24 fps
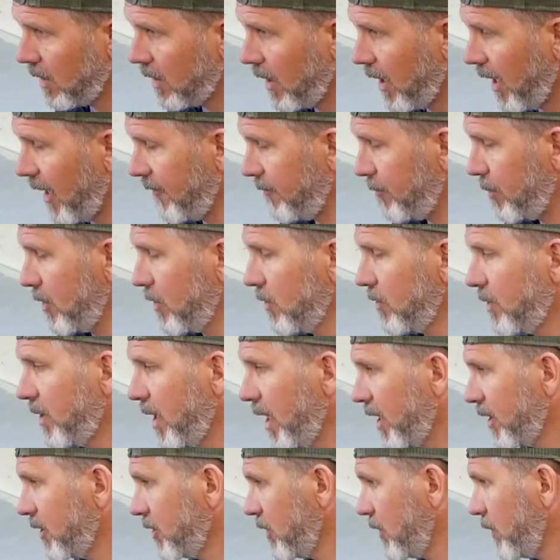Have put new
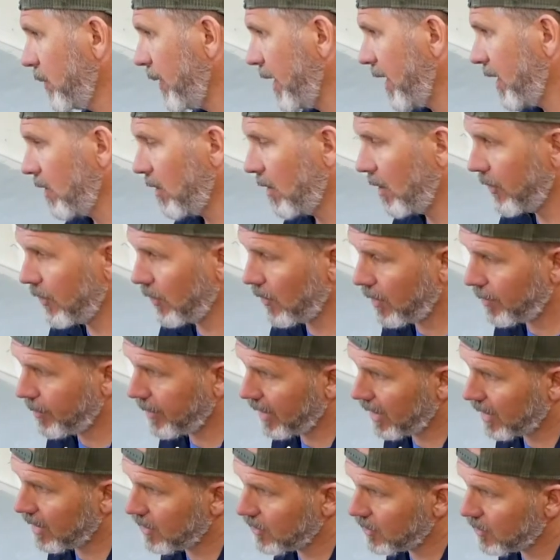tires on the Wrangler, although I'm
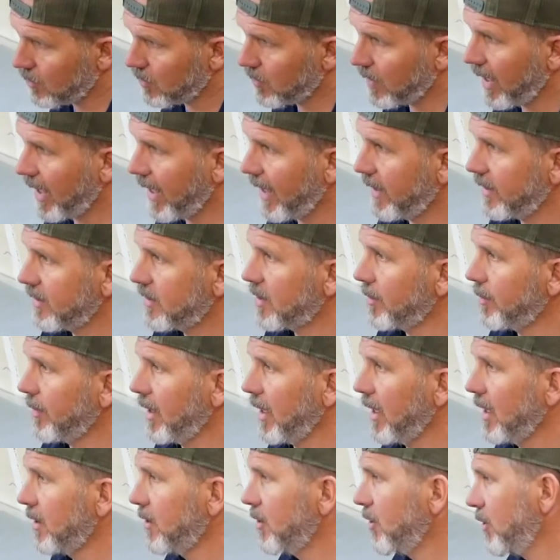not going to do that. Something
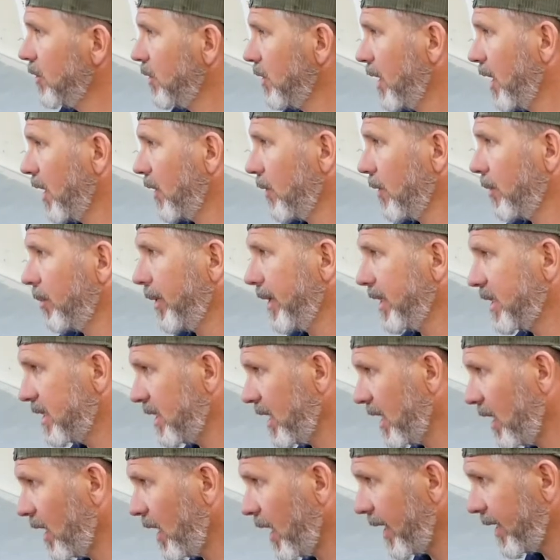I got to do. Got to replace
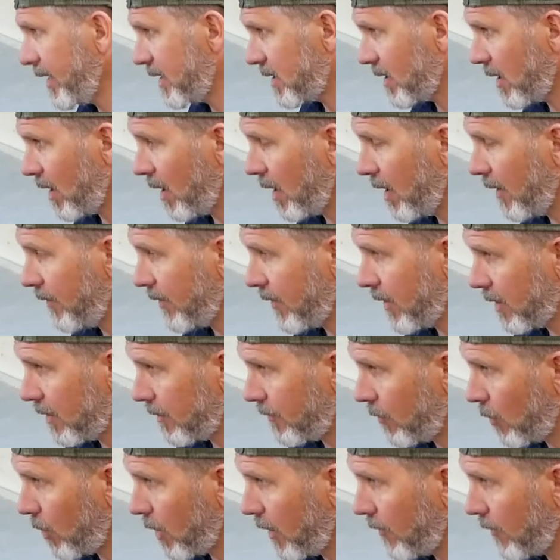taillights on the Ford